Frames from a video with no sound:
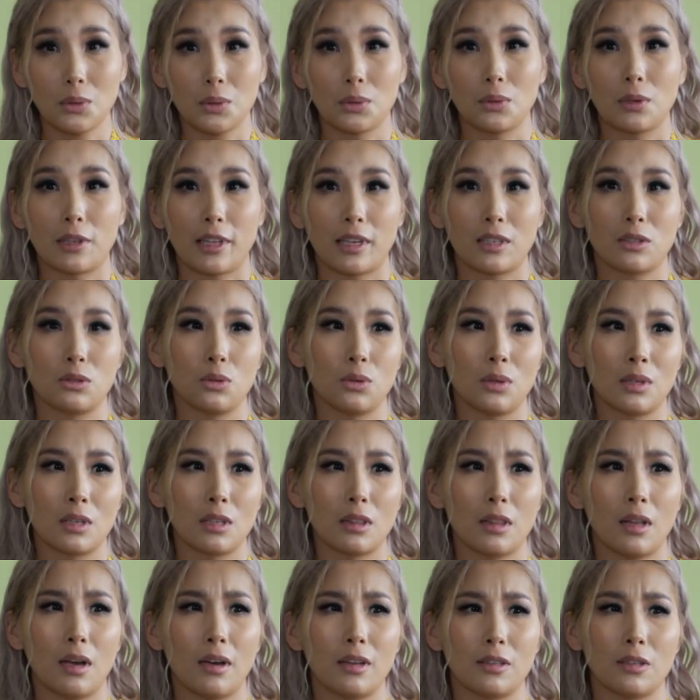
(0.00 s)
we were like doing
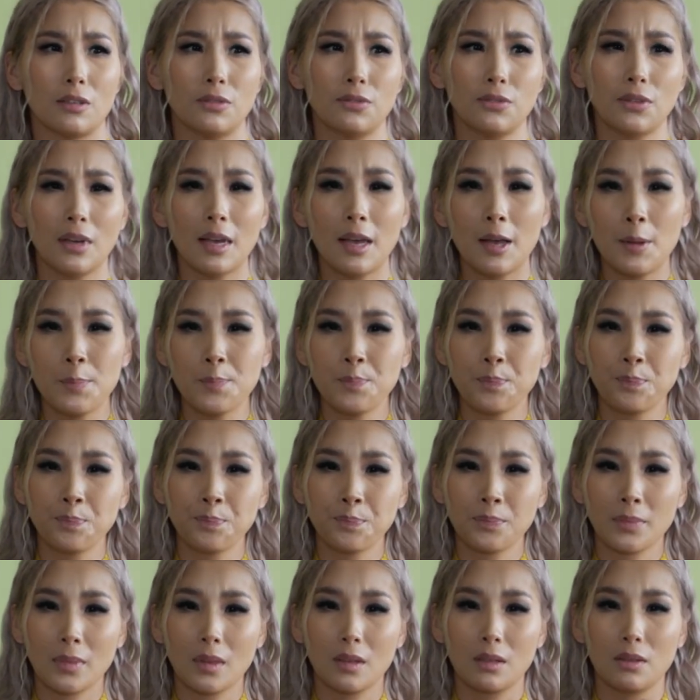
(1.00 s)
a lot of
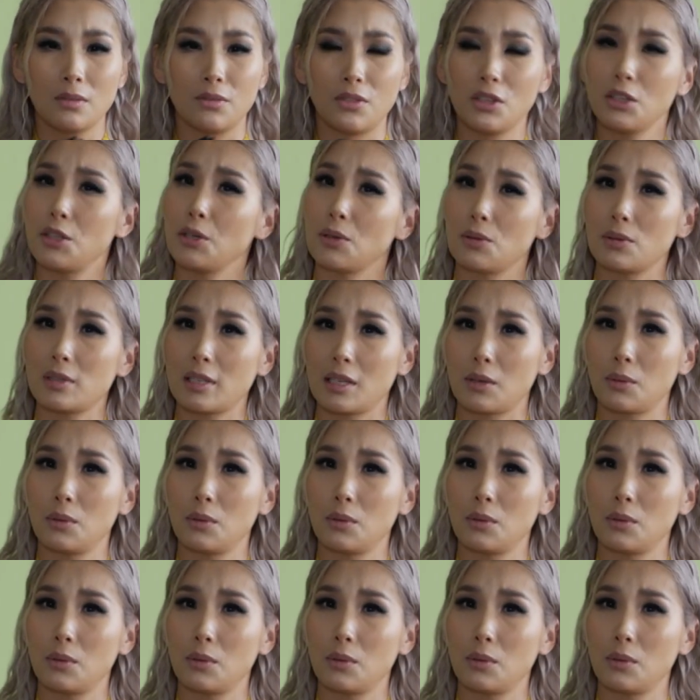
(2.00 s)
videos.